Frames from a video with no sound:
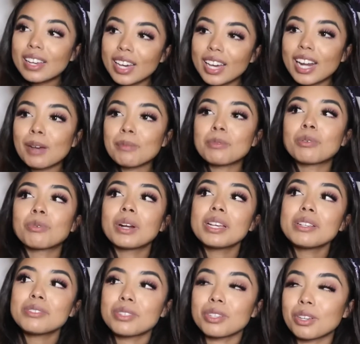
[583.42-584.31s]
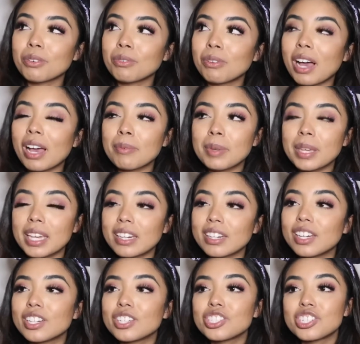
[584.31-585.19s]
and i'm gonna raise you i
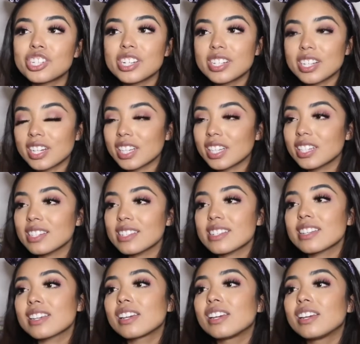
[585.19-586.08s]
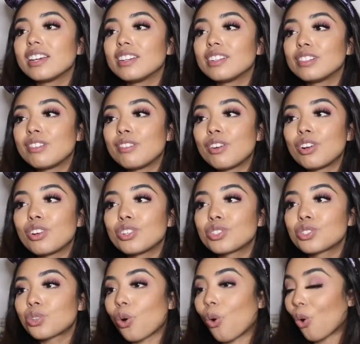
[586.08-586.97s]
mean she didn't
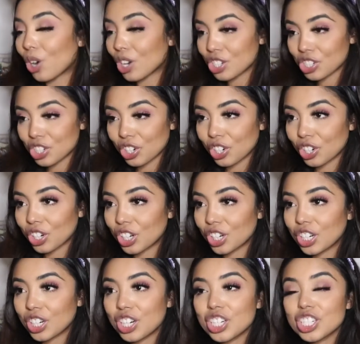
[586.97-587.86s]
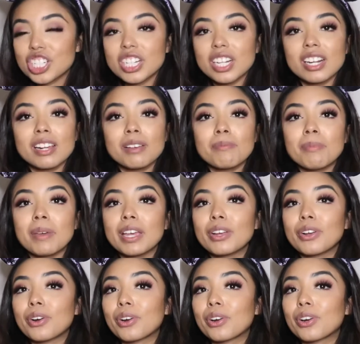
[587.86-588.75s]
torture her. She didn't
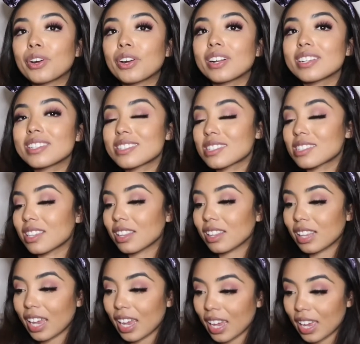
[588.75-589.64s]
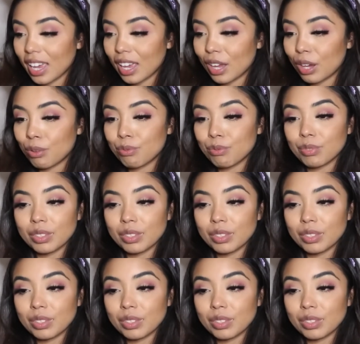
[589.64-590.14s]
make her a slave